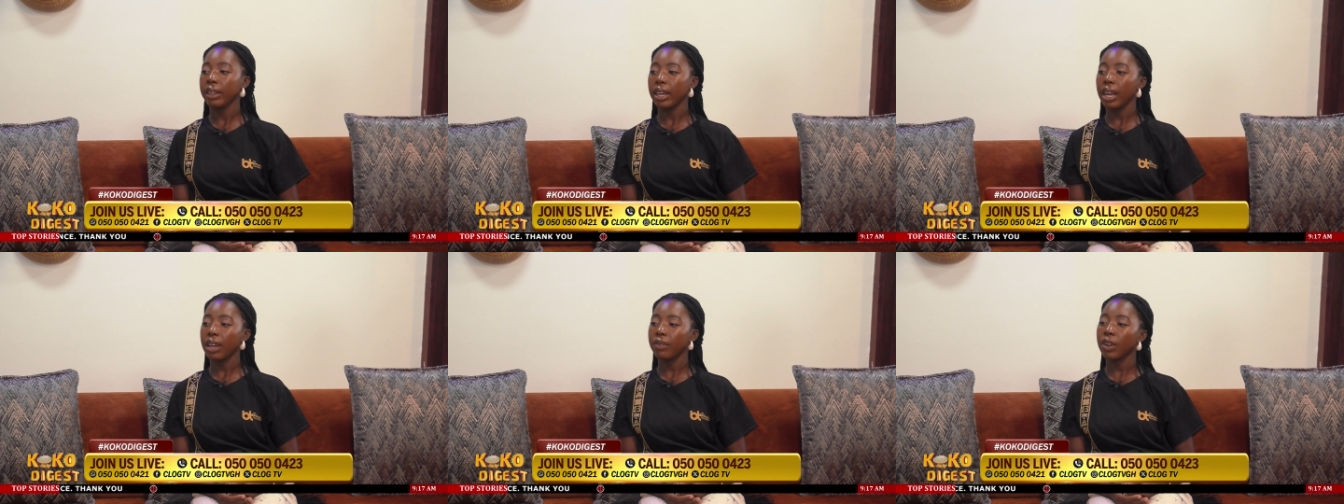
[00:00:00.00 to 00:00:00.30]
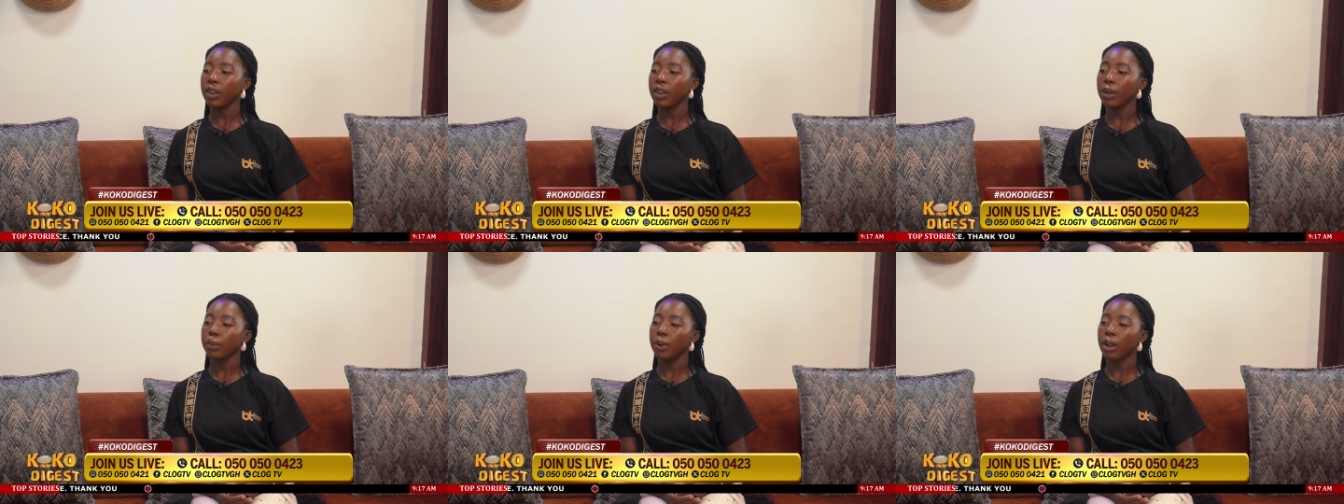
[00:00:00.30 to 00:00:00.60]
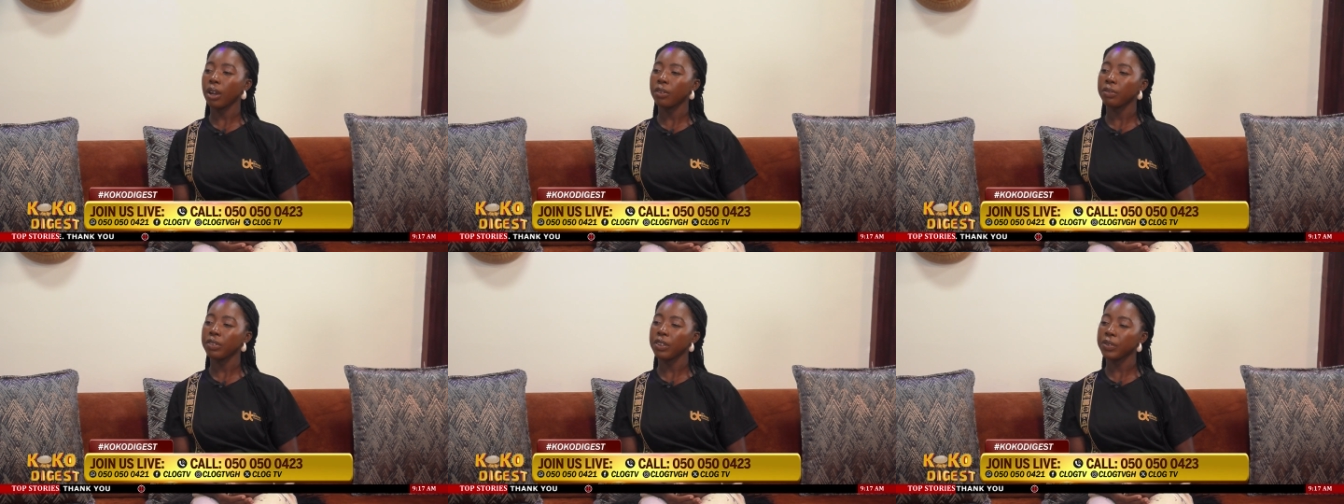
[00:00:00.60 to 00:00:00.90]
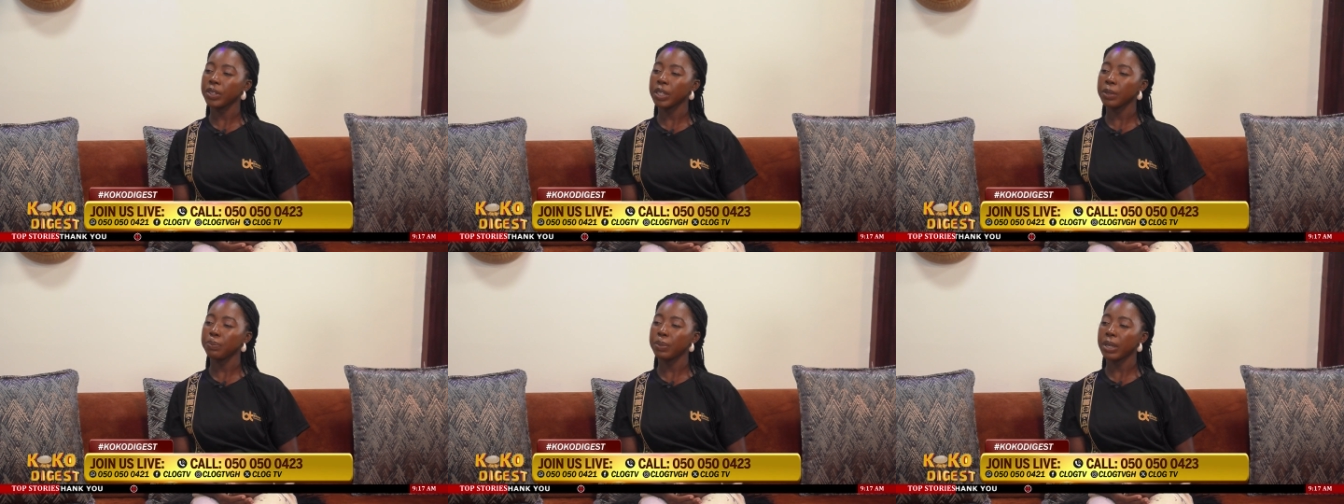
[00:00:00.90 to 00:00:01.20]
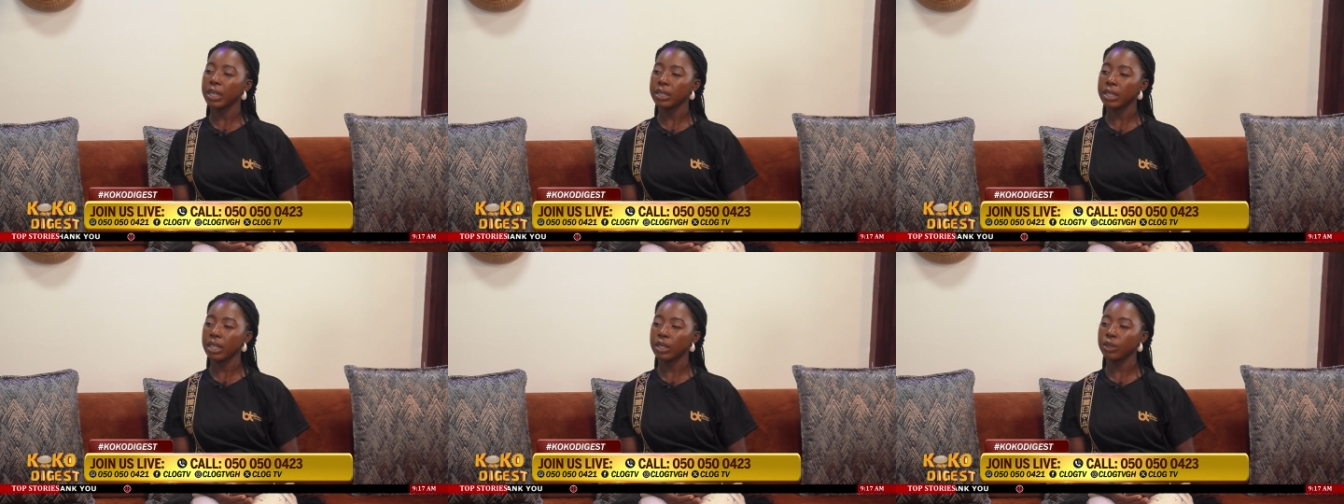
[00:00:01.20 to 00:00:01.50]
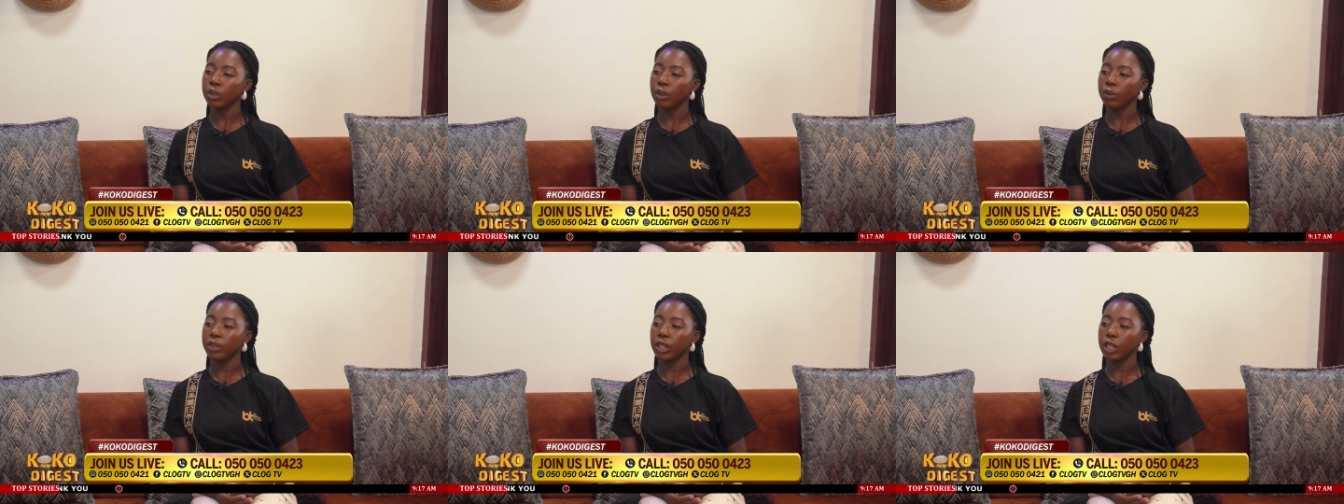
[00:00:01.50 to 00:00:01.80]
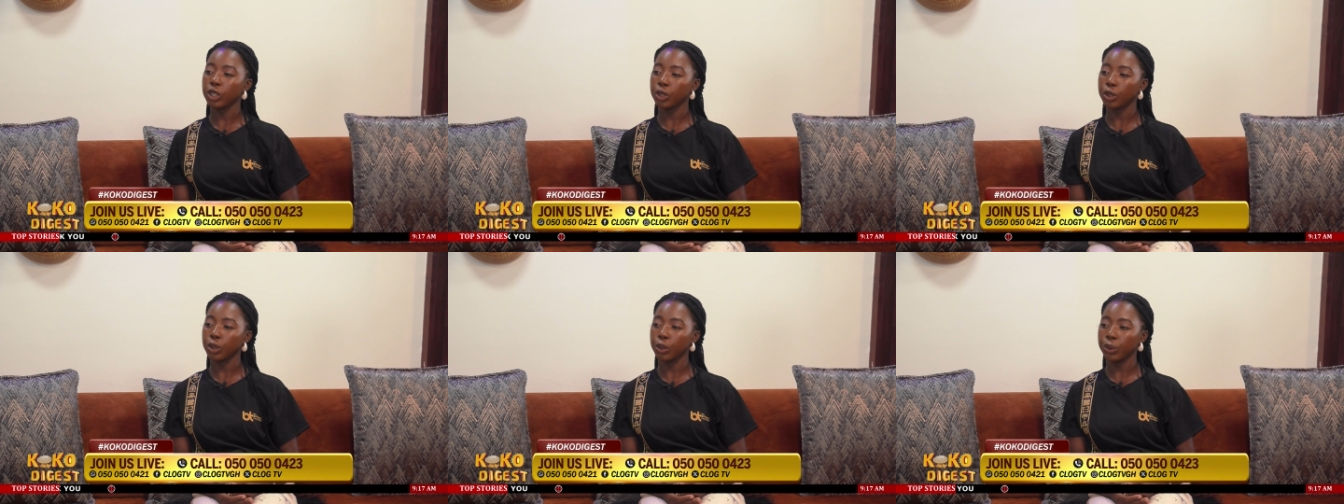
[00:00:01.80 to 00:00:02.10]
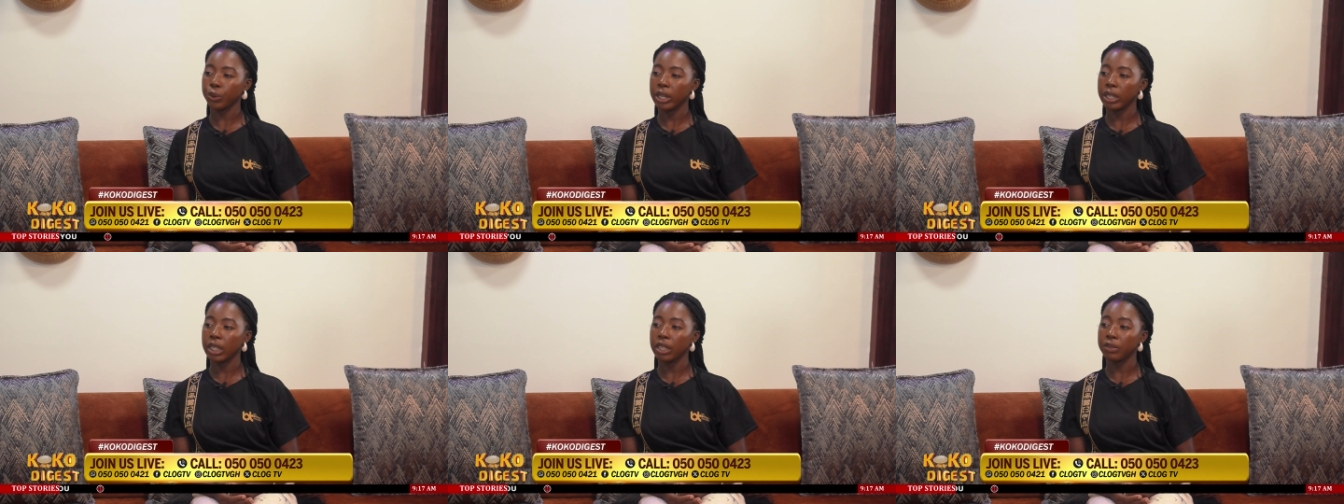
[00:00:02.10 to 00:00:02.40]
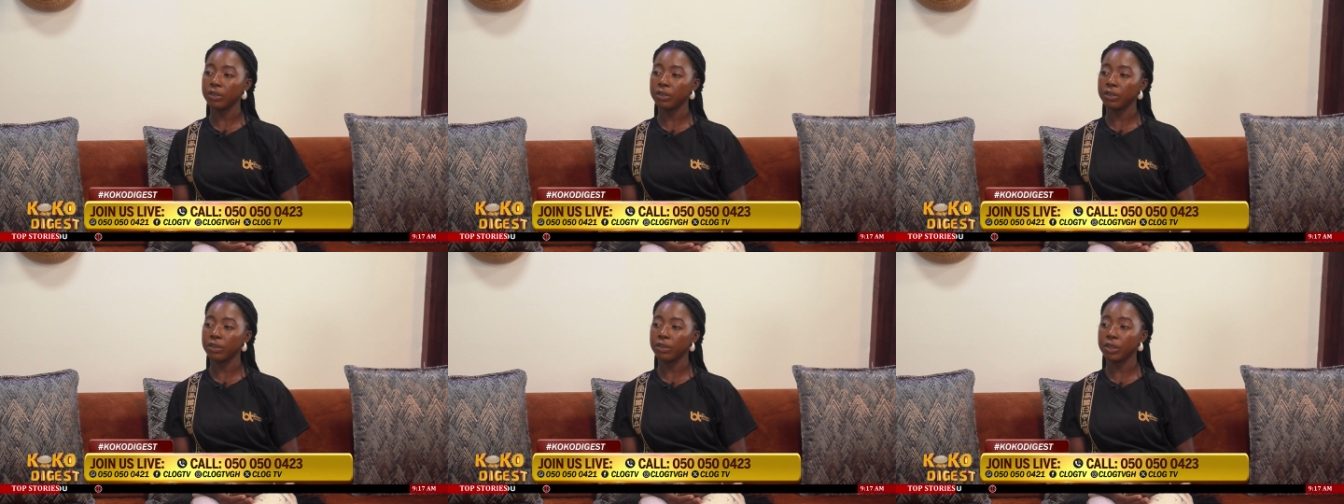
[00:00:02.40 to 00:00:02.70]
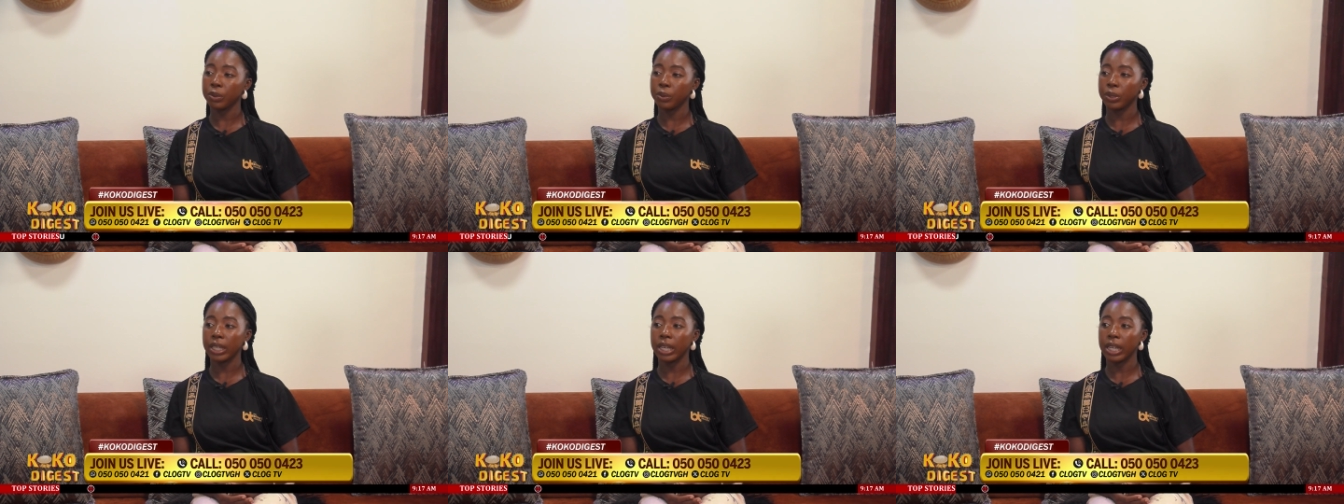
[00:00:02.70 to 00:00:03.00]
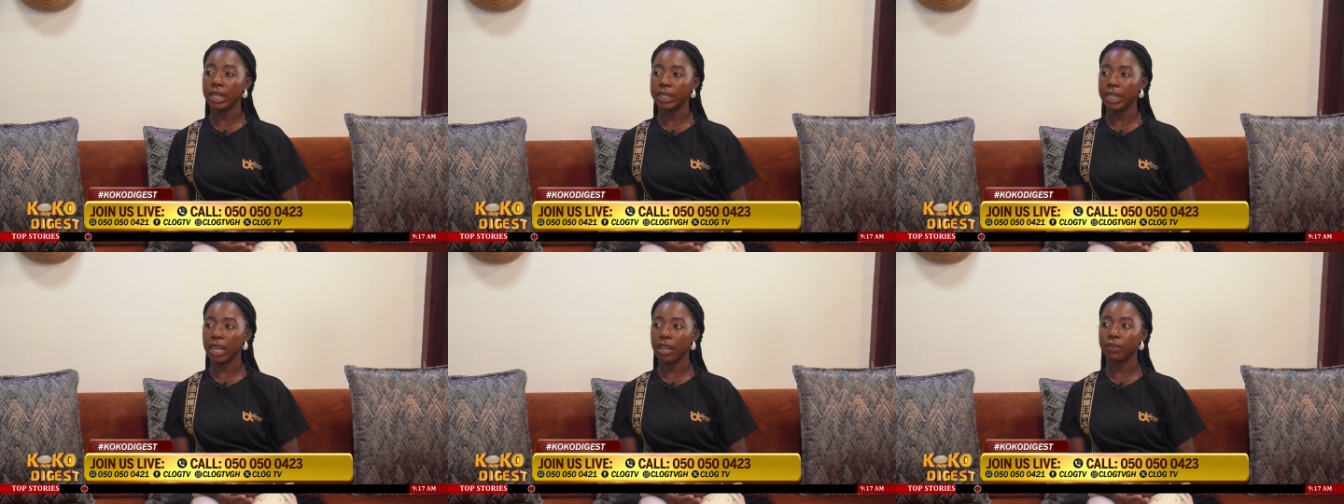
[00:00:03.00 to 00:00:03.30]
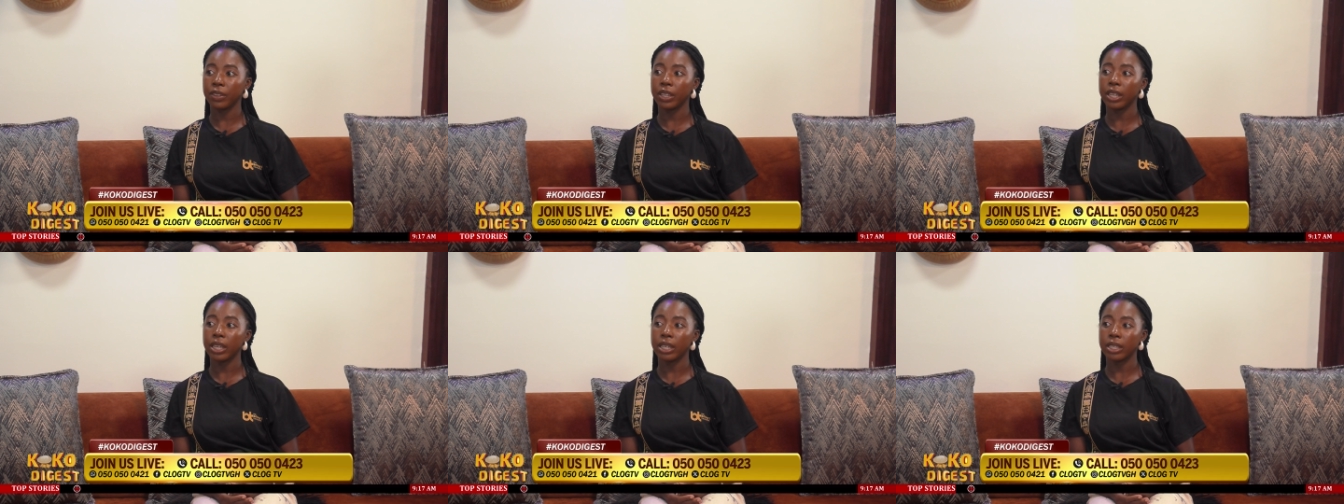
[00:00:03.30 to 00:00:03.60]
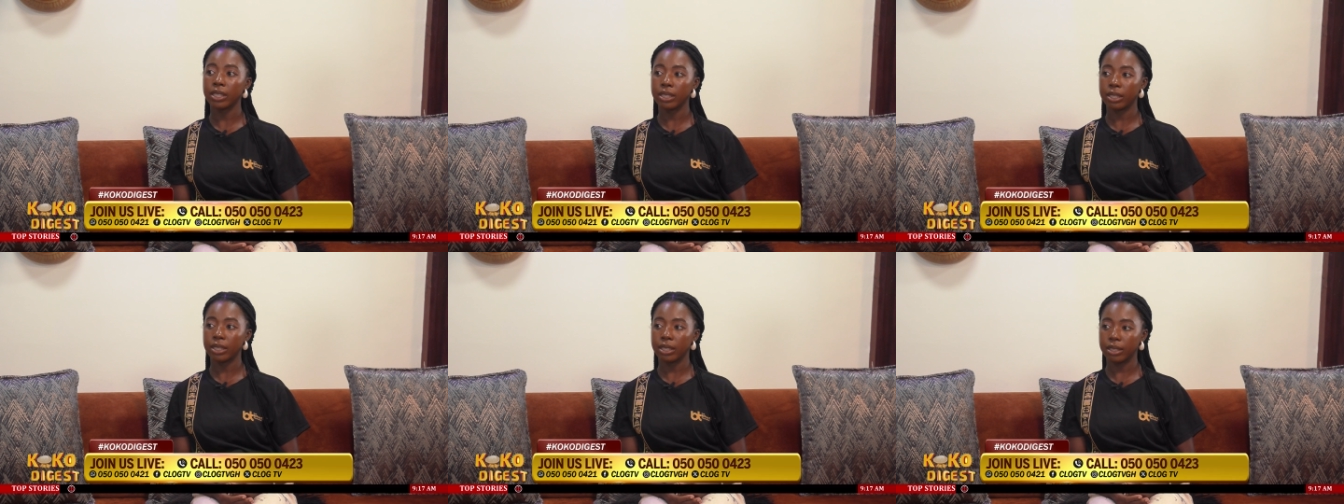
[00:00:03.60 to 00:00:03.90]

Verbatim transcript: they have about 50% of their children living with HIV AIDS.